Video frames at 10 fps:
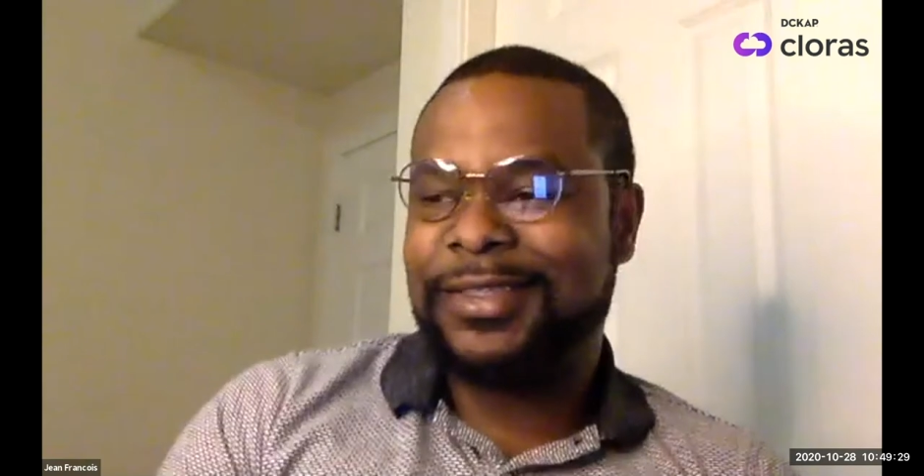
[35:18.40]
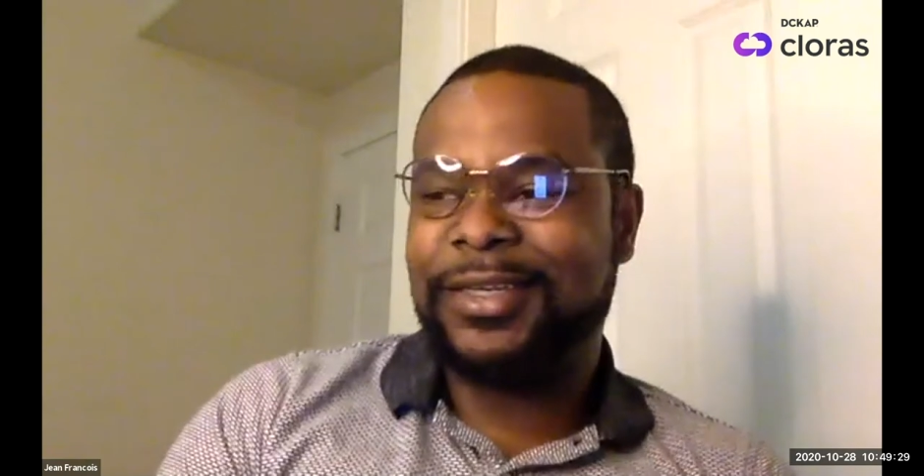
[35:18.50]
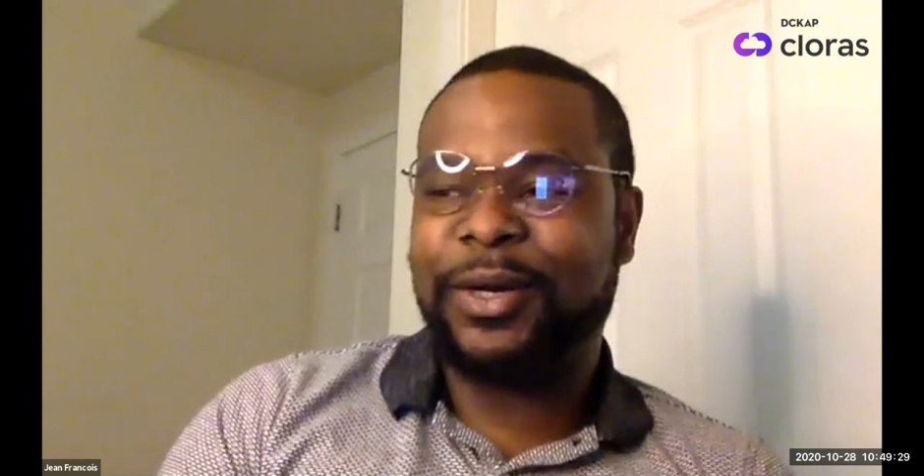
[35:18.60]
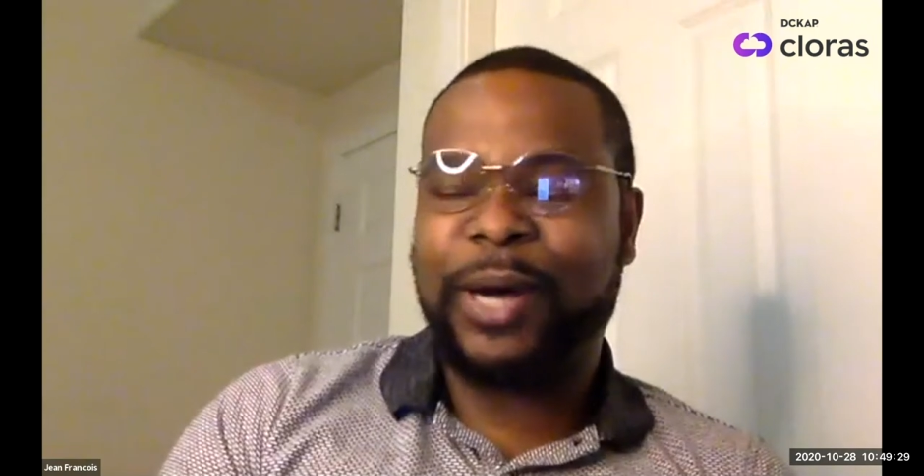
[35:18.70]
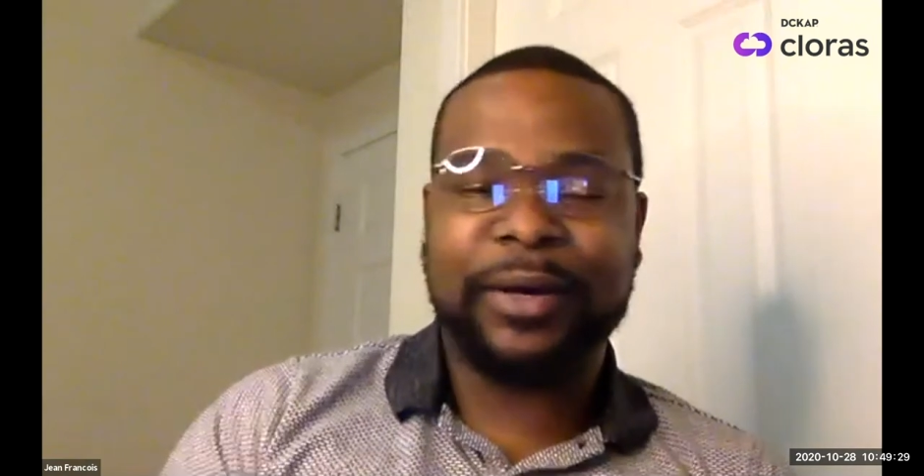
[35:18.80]

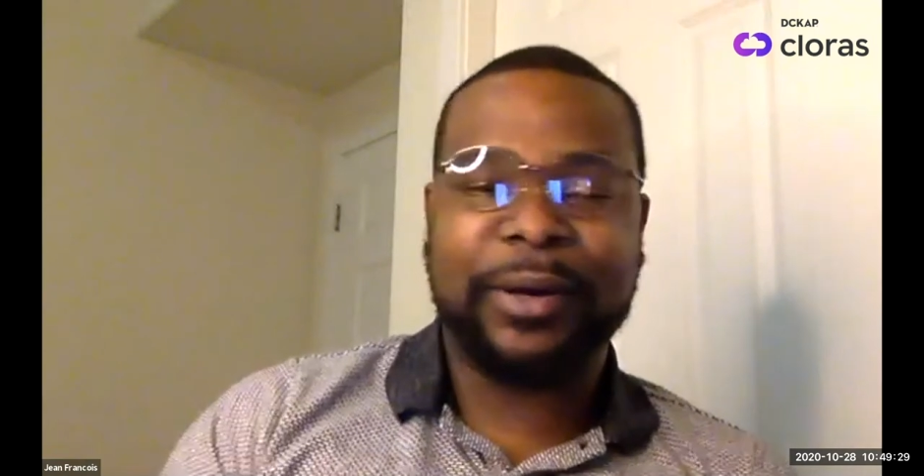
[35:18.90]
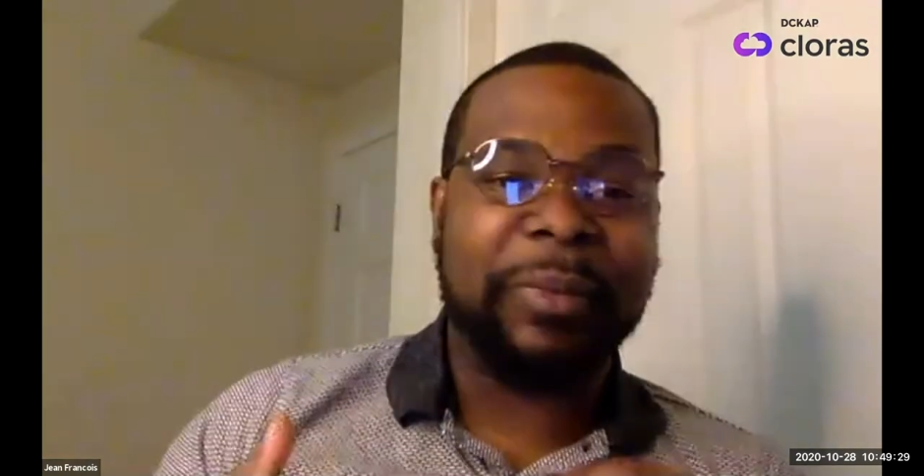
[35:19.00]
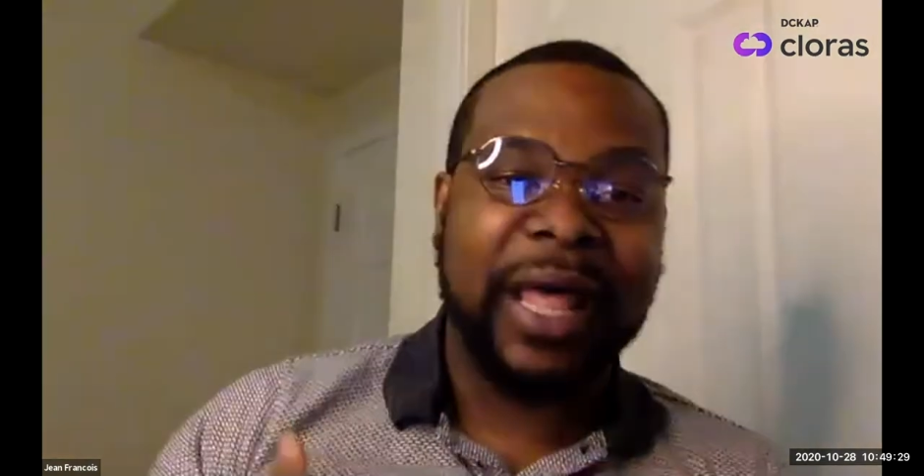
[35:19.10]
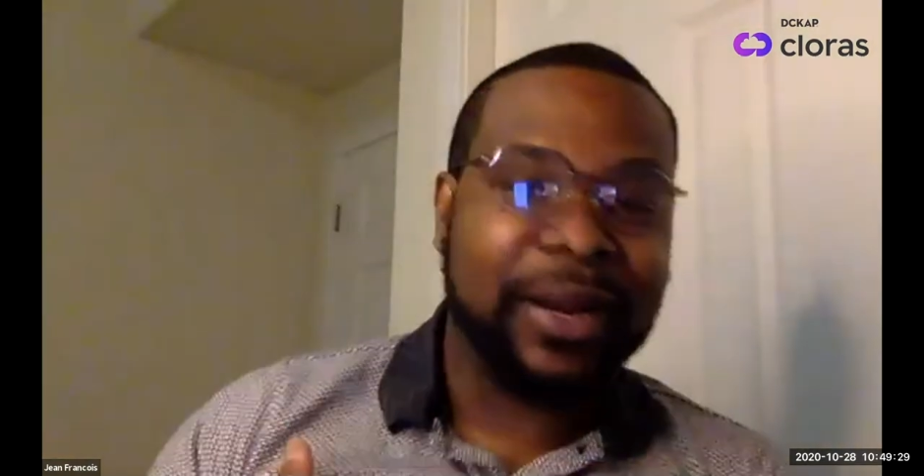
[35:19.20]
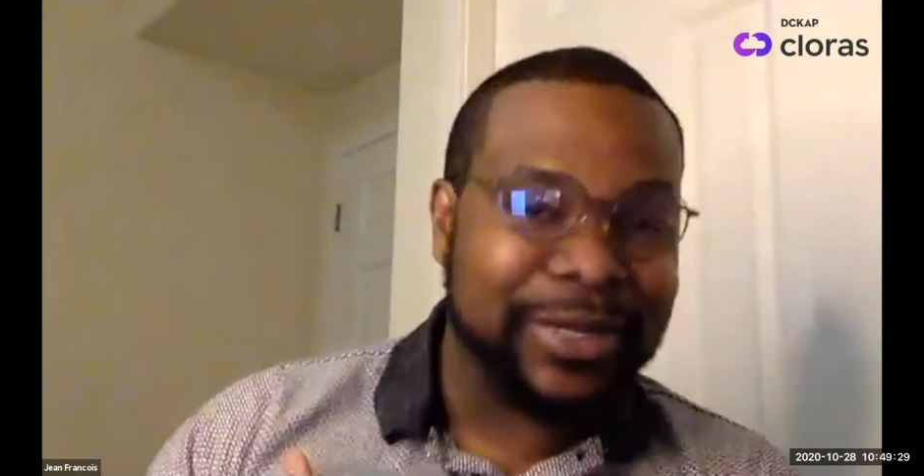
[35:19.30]

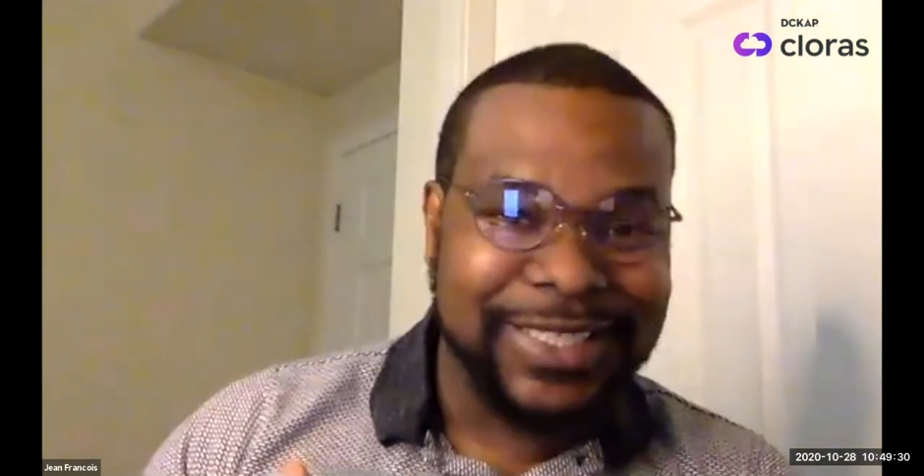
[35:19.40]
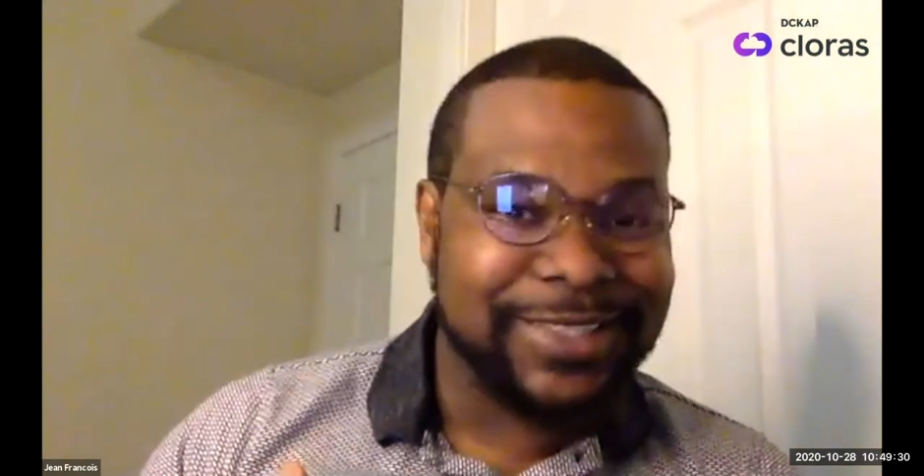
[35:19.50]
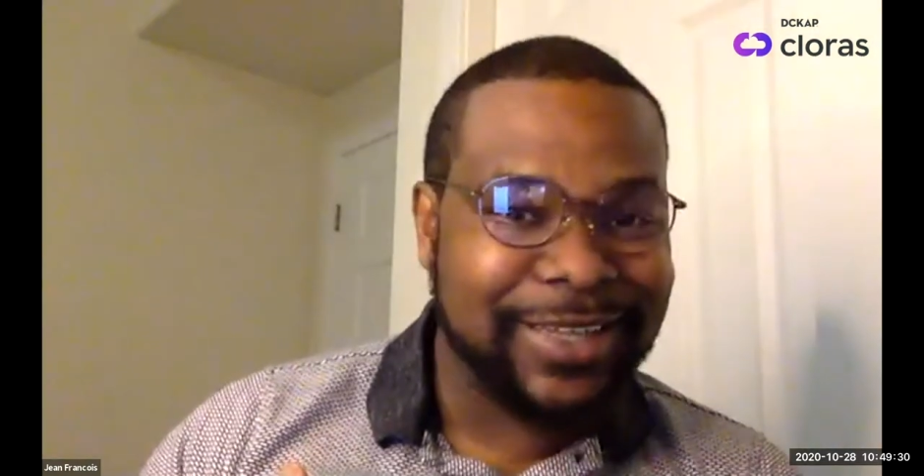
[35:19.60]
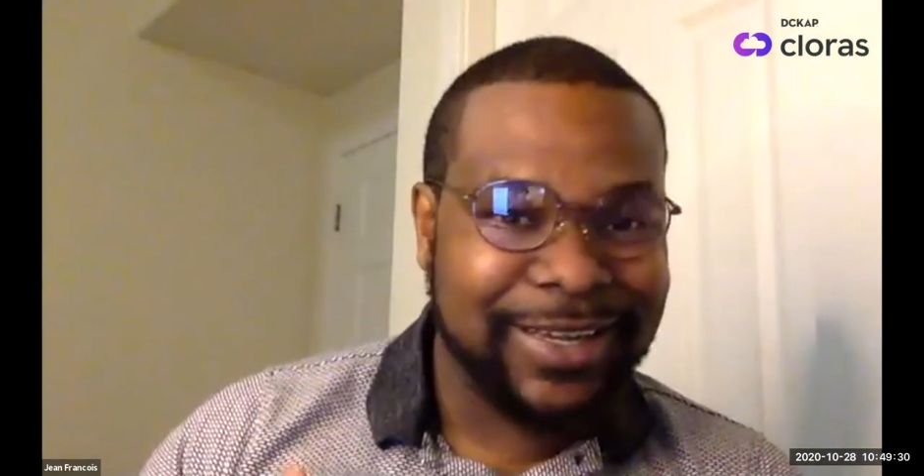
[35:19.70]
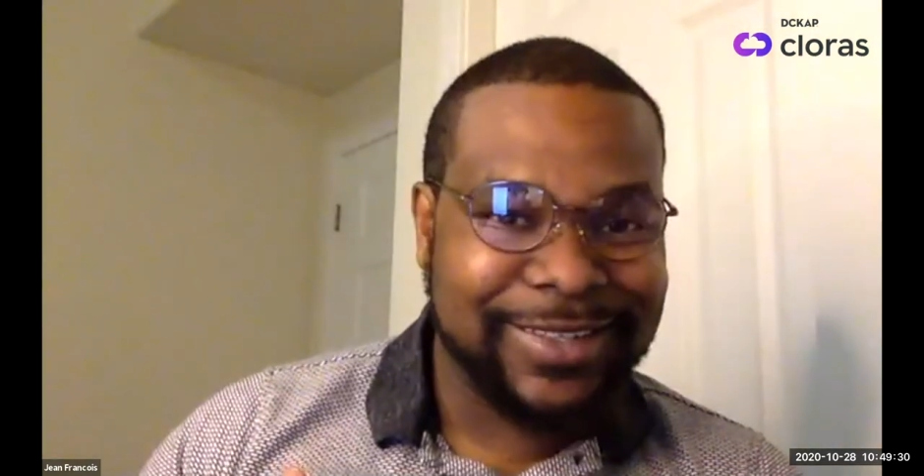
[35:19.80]
I'm not on
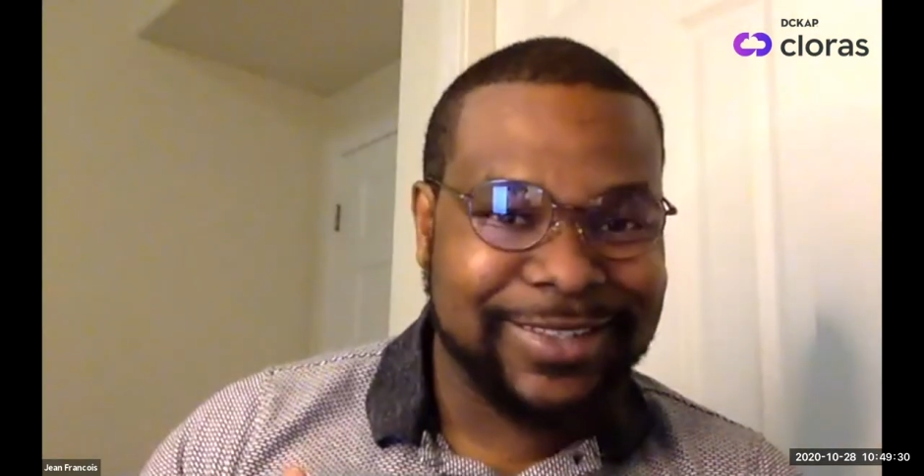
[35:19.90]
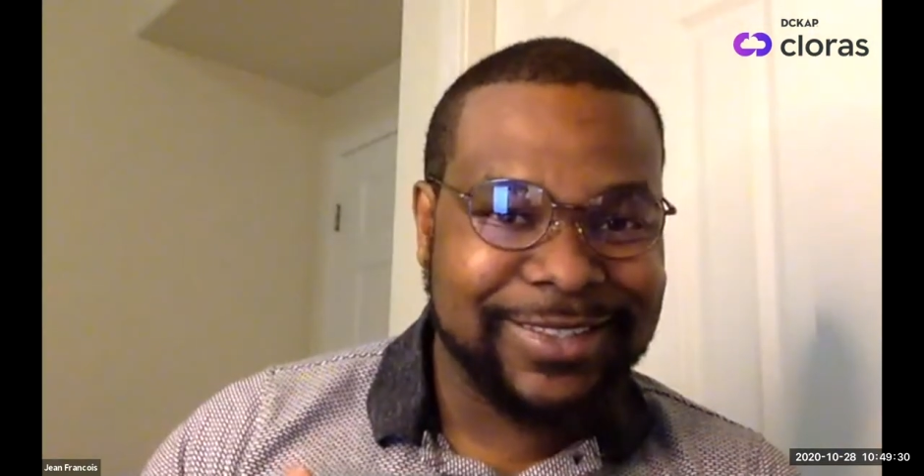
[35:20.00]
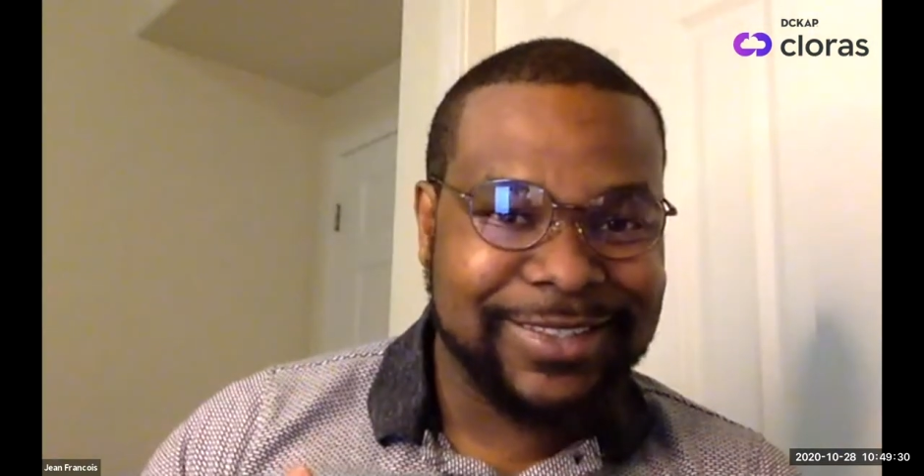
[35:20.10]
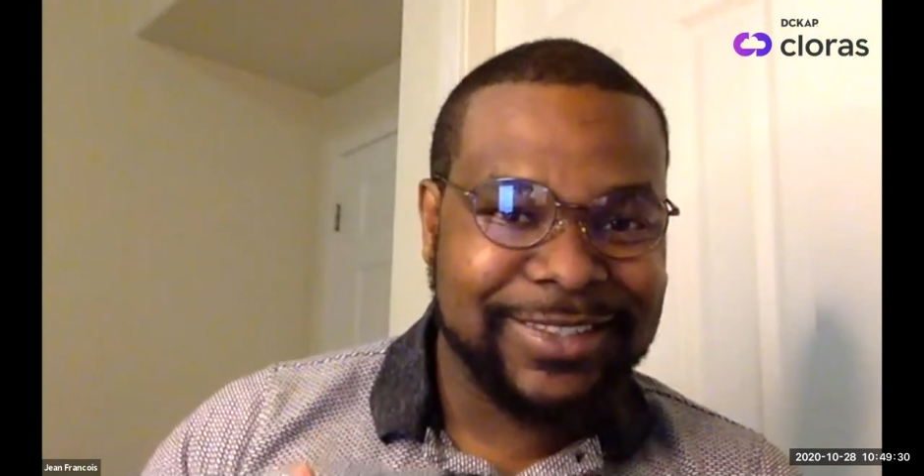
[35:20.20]
TikTok.